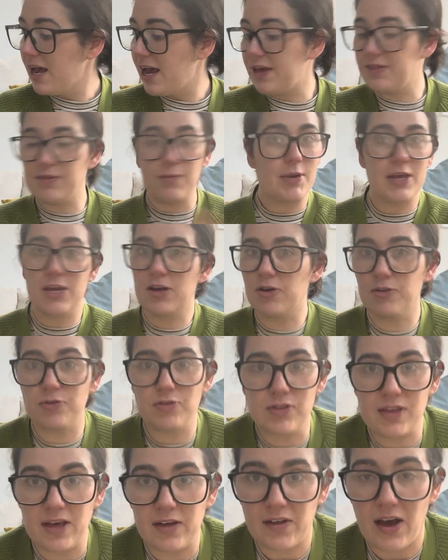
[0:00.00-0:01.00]
and then we can go through
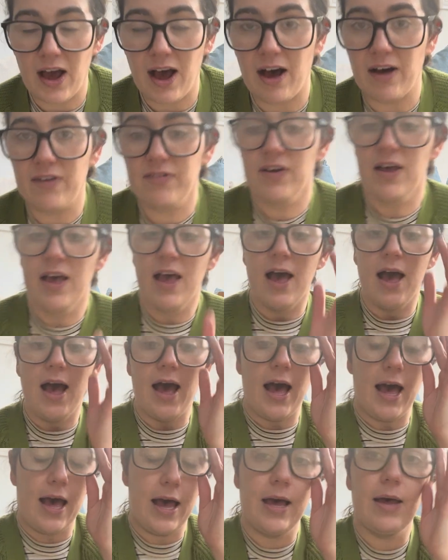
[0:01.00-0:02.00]
the other half.
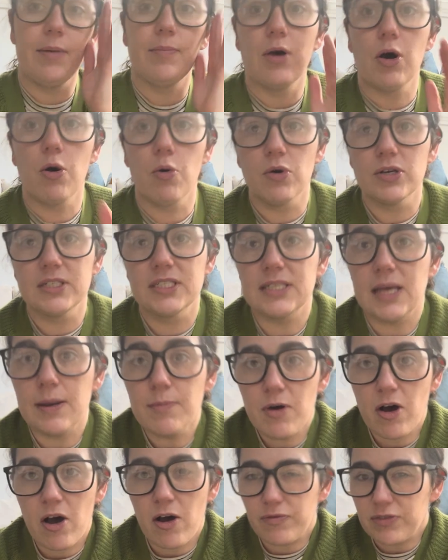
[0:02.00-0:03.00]
Some
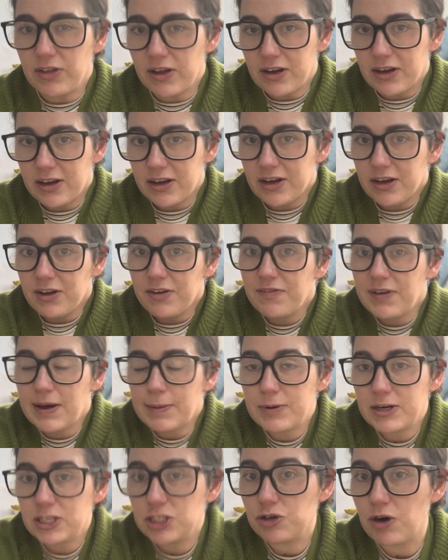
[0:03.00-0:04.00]
of the
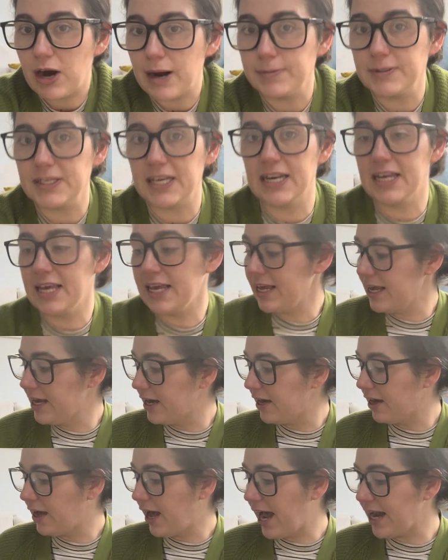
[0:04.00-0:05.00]
fabric scraps in
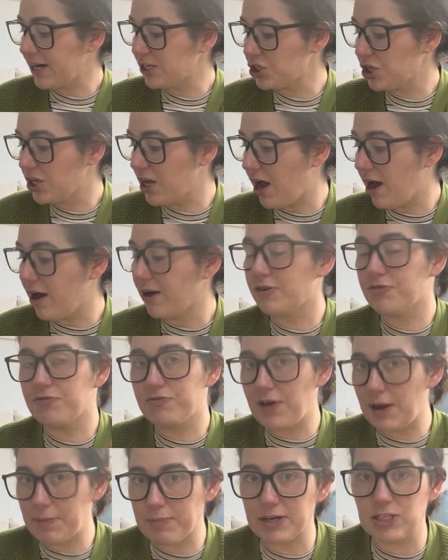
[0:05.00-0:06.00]
here actually aren't
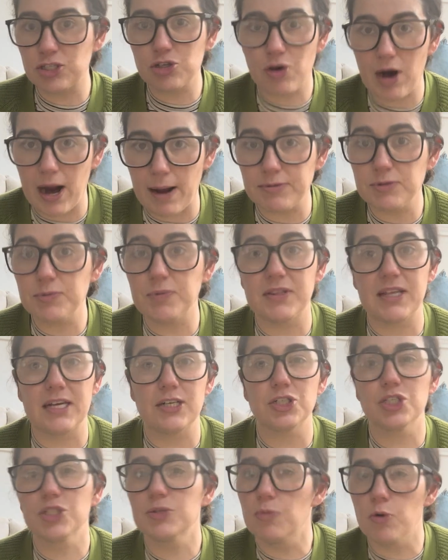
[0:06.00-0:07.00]
fabric scraps, but they're
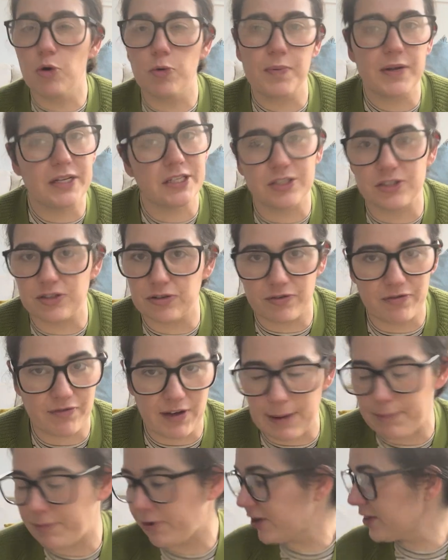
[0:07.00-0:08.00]
just small pieces of
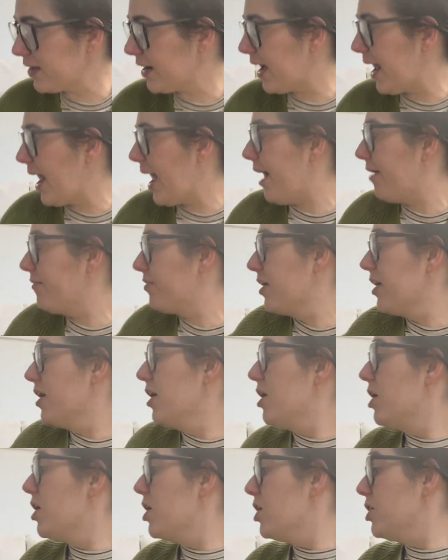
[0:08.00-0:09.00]
fabric that I have.
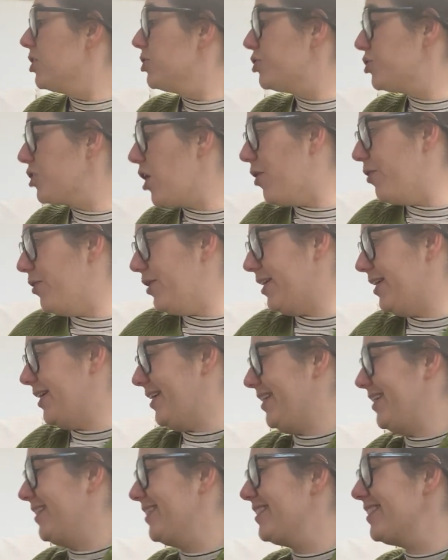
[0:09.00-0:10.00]
So
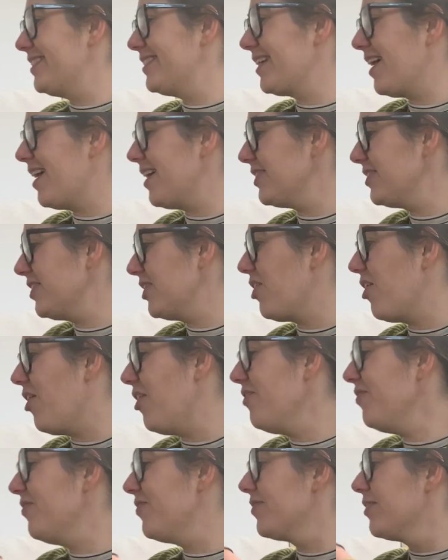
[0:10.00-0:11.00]
starting
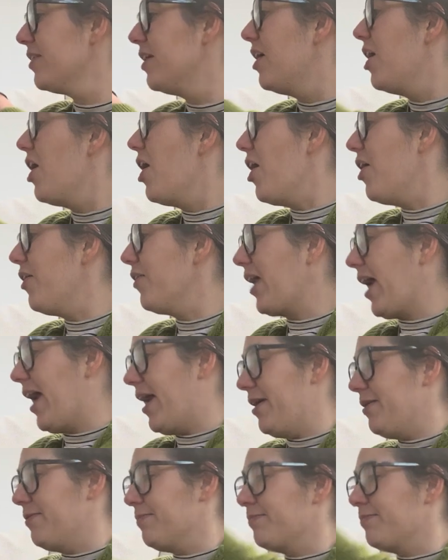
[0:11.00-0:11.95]
off, okay,